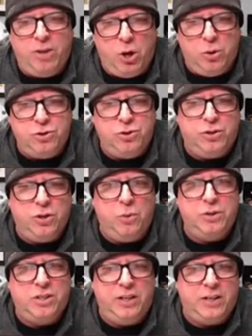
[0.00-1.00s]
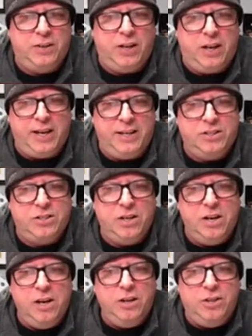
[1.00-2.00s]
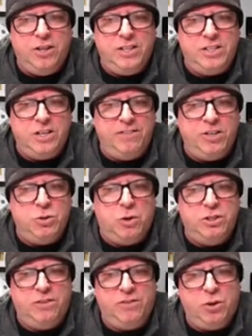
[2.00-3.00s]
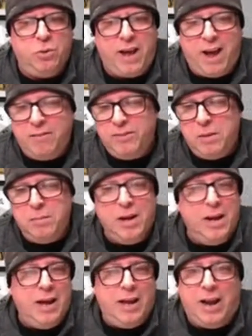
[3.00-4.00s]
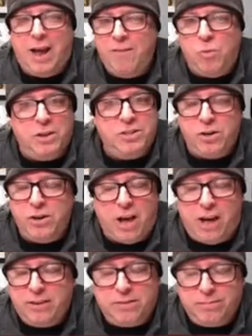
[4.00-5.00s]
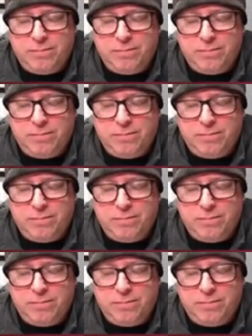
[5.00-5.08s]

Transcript: those, you can always click on the links to these individual ones if you don't have them. And I have ones that are not